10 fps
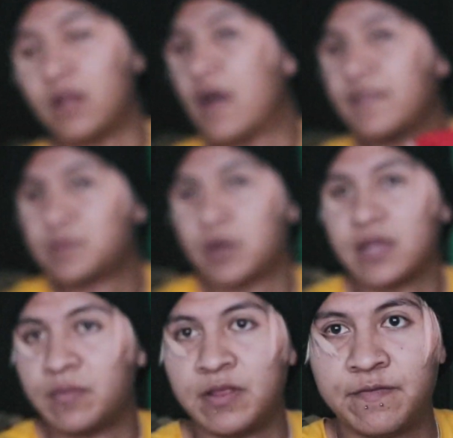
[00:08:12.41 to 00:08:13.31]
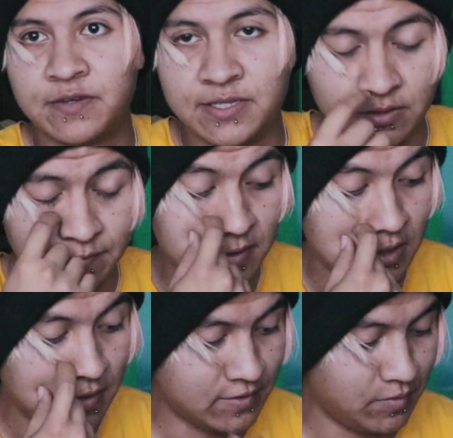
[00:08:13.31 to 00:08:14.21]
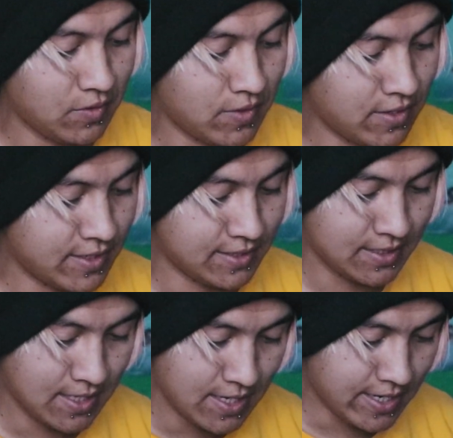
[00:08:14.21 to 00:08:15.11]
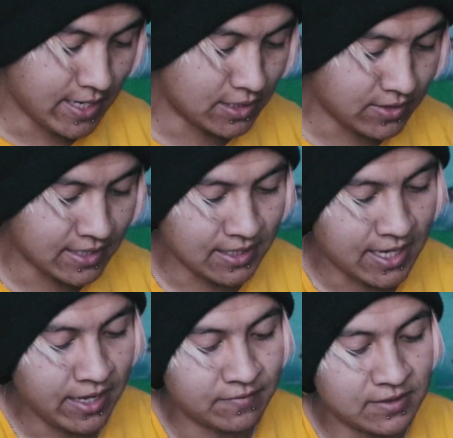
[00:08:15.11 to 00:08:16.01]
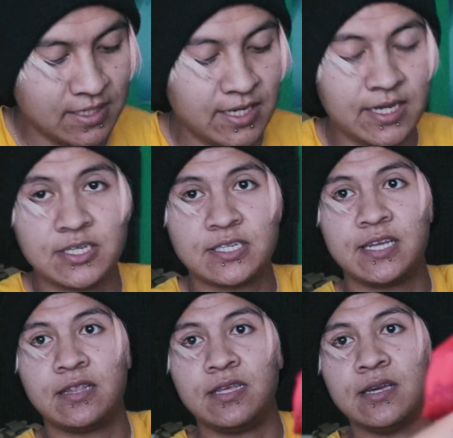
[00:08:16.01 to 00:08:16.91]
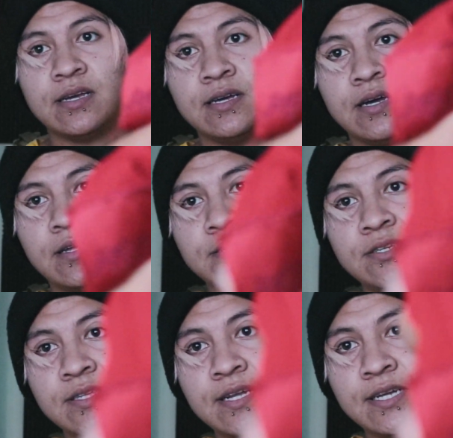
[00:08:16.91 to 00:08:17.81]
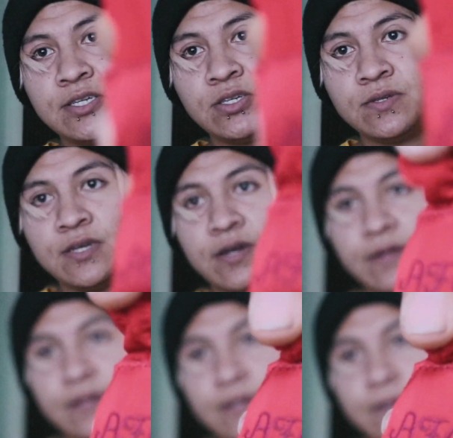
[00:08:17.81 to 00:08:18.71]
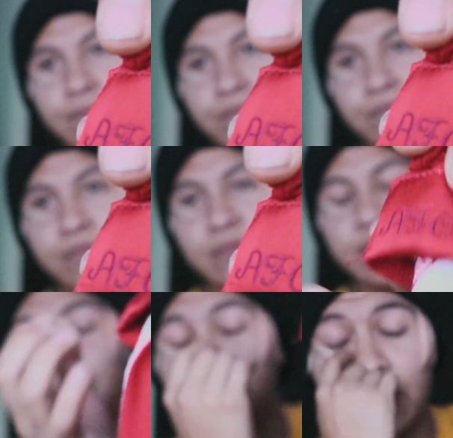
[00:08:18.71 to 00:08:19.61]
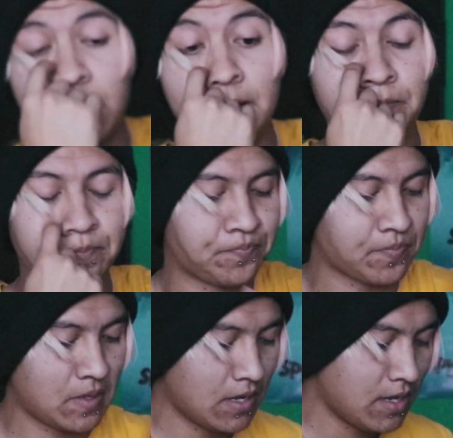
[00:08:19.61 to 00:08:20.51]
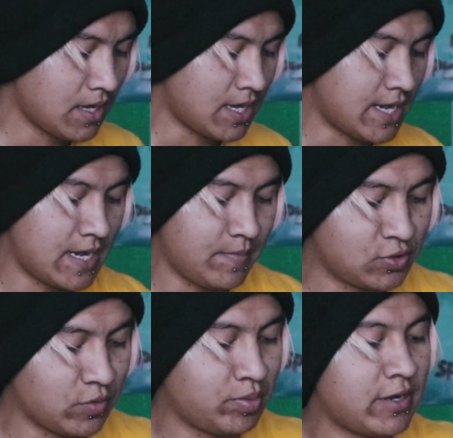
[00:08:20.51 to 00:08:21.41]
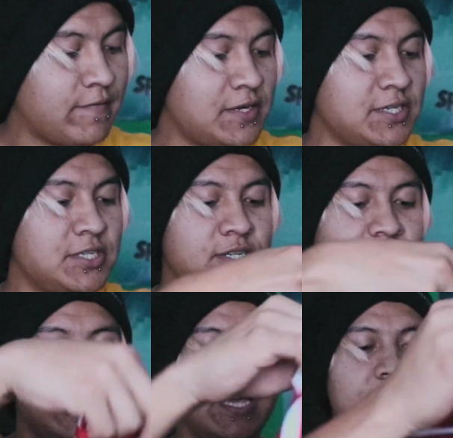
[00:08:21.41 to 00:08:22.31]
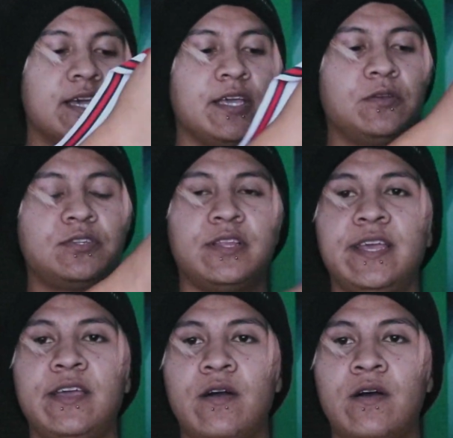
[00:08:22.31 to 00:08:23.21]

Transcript: fall off. That's probably gonna be the first thing to fall off, to be quite honest. It also has the AFC, just like the other jersey that I just showed y'all. Same thing. So player version jersey usually